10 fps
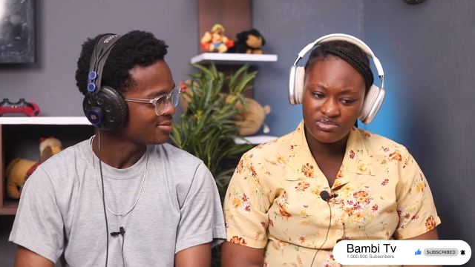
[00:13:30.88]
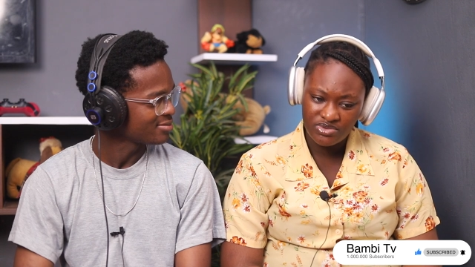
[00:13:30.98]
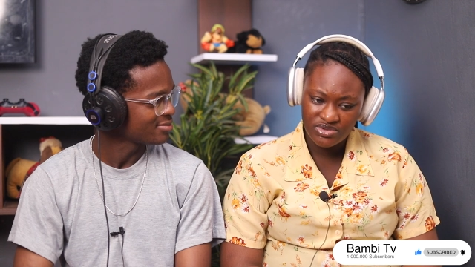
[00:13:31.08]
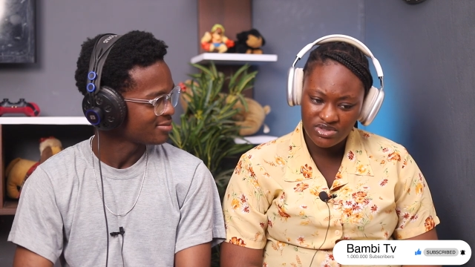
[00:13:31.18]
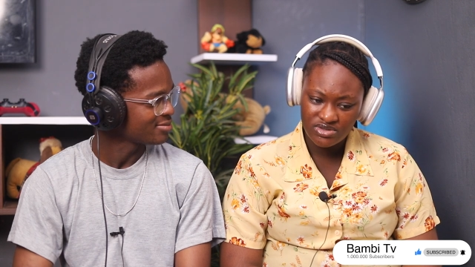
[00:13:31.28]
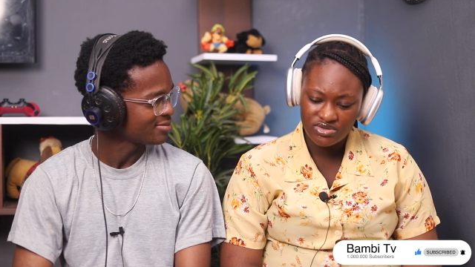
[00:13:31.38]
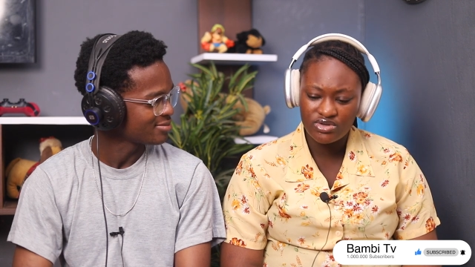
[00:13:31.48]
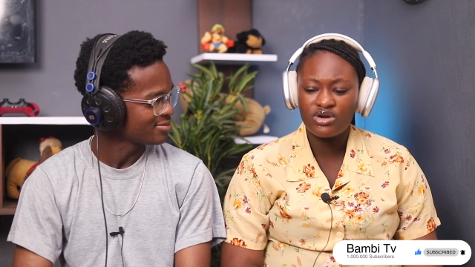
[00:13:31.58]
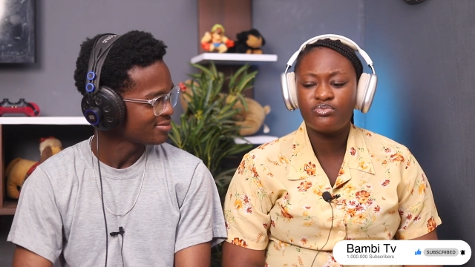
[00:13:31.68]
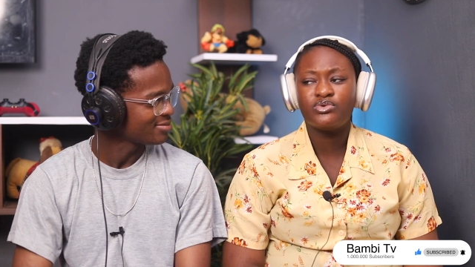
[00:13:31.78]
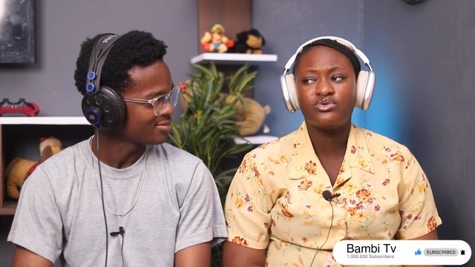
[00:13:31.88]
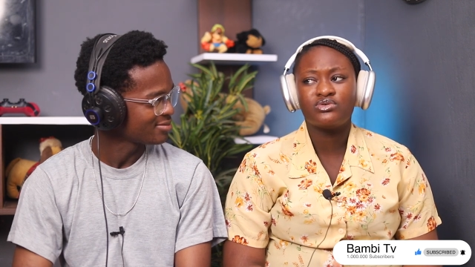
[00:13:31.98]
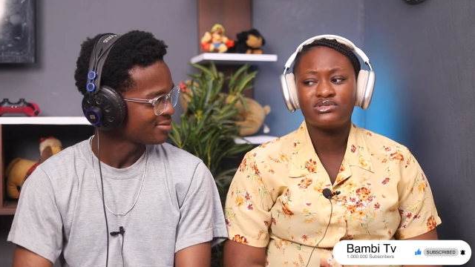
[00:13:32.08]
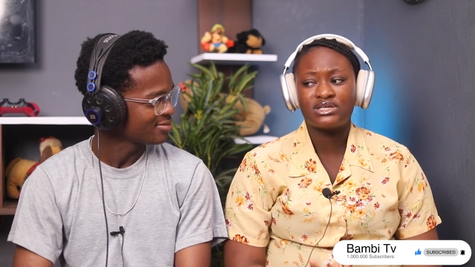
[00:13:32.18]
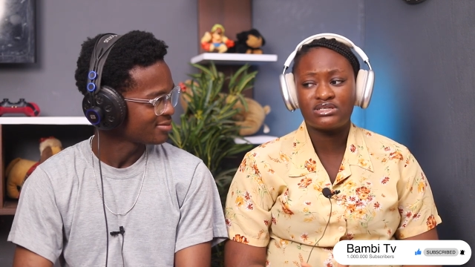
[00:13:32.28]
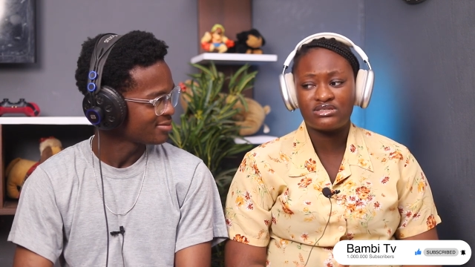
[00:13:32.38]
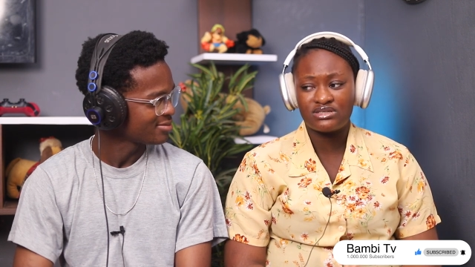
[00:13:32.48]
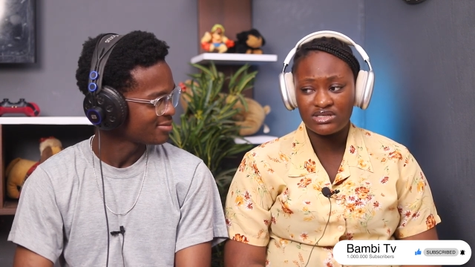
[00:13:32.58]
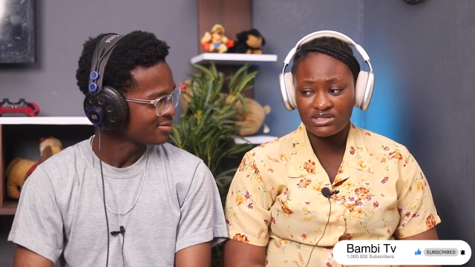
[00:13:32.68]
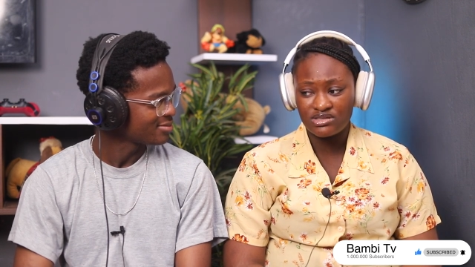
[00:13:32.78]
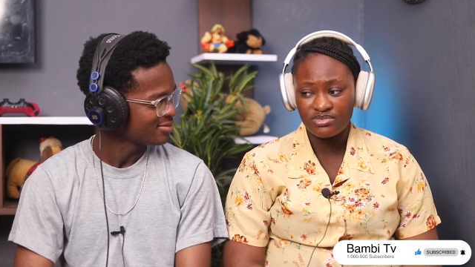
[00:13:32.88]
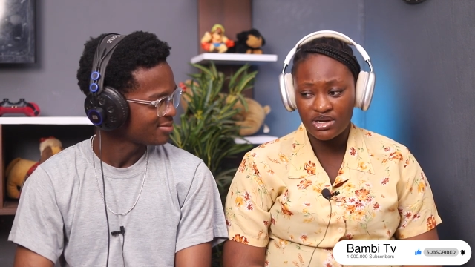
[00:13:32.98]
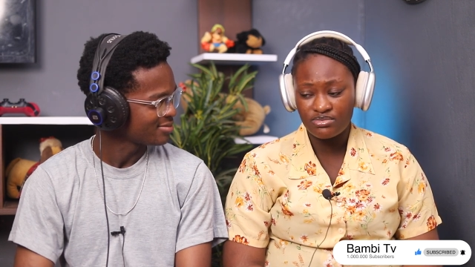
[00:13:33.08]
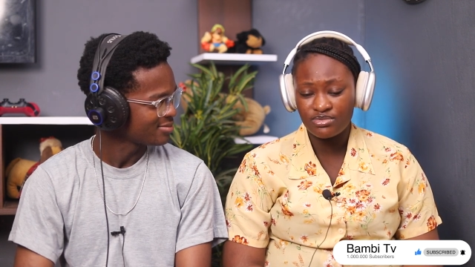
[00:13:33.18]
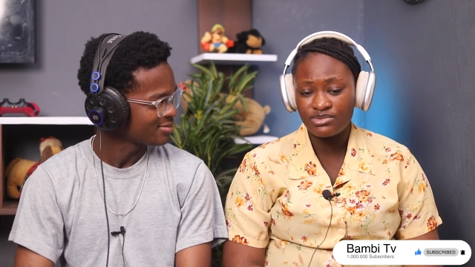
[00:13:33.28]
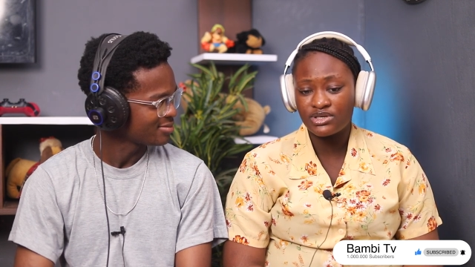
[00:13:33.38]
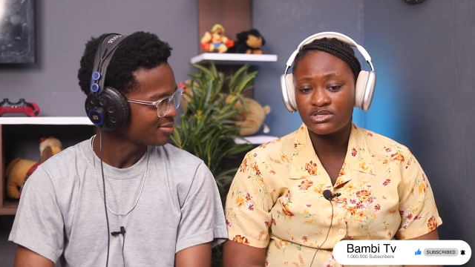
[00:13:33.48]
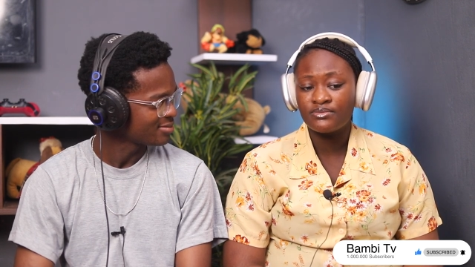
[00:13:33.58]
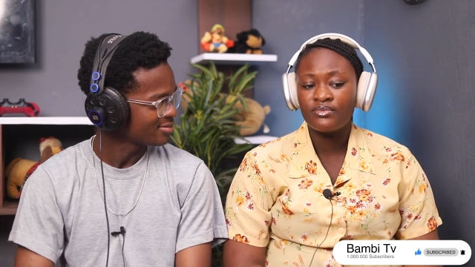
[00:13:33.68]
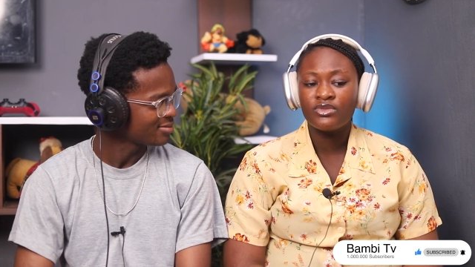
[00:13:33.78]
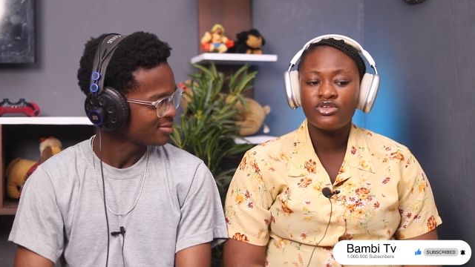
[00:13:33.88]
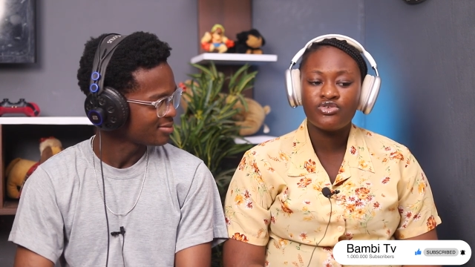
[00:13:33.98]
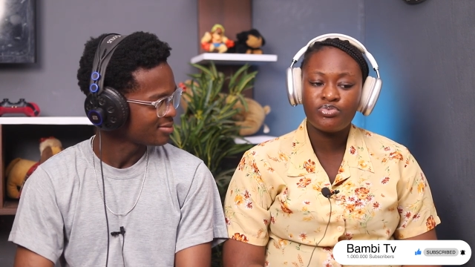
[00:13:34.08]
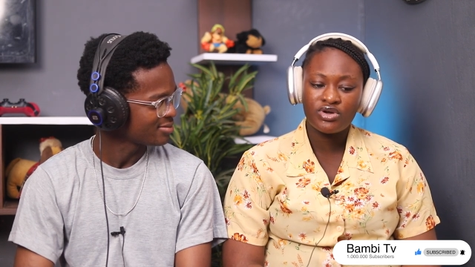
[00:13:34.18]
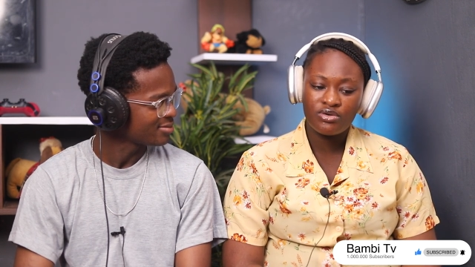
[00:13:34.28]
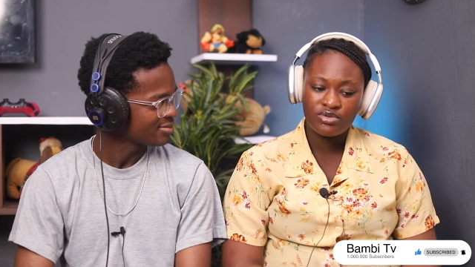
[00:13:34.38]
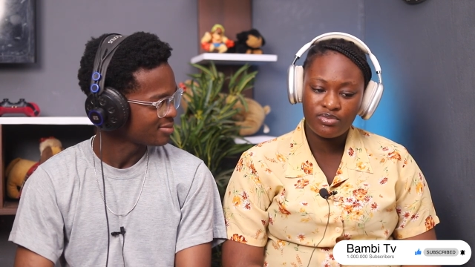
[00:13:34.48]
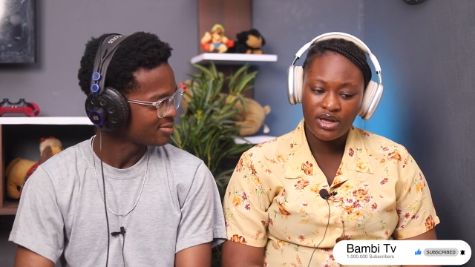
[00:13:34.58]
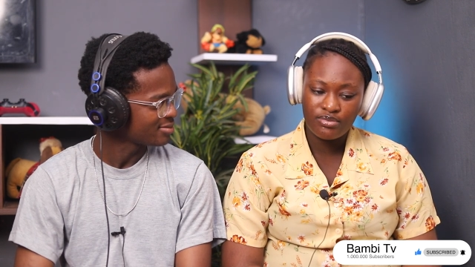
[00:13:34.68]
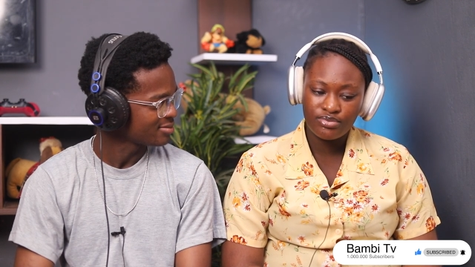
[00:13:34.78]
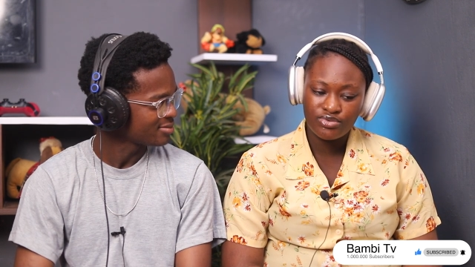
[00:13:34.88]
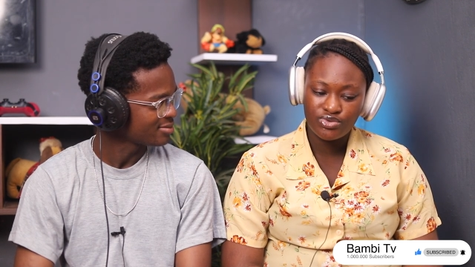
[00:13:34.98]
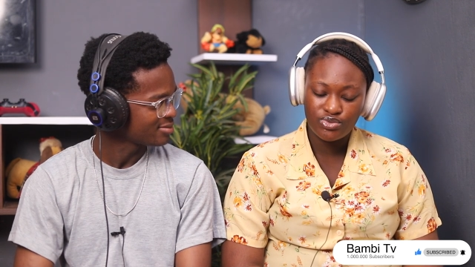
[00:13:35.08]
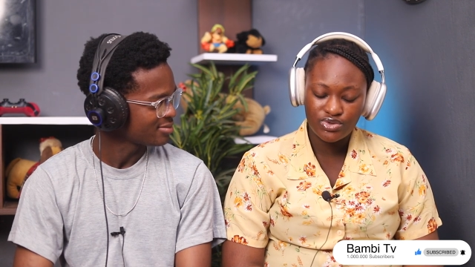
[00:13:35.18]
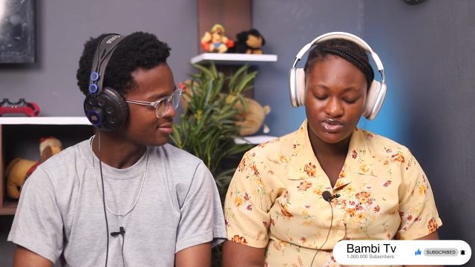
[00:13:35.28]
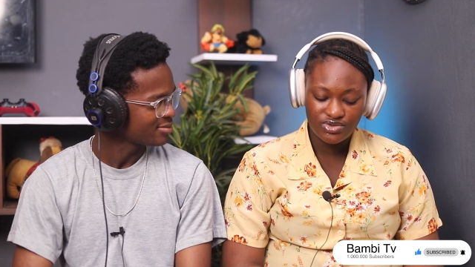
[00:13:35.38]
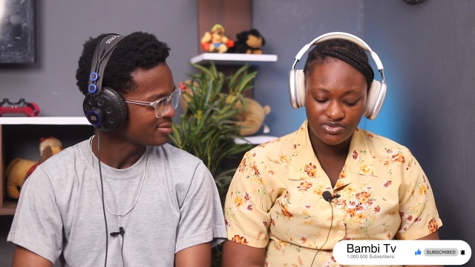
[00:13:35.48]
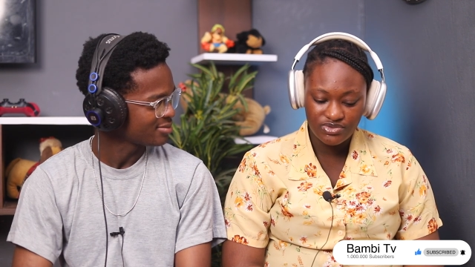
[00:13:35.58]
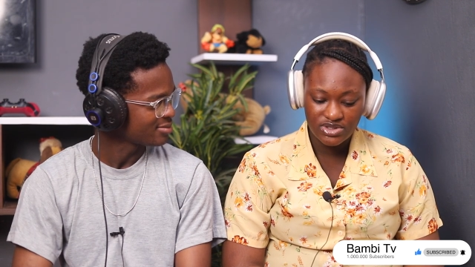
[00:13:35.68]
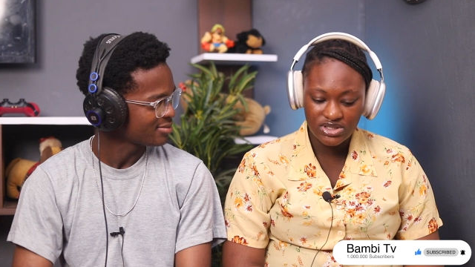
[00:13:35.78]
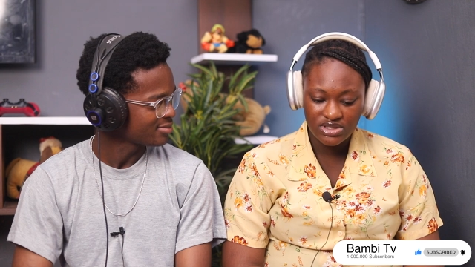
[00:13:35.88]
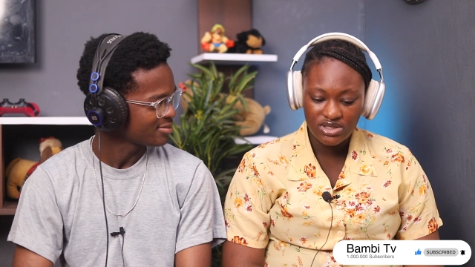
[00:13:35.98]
Speaker 1: Spirit to help you understand the Bible, because you pick up the Bible you want to read.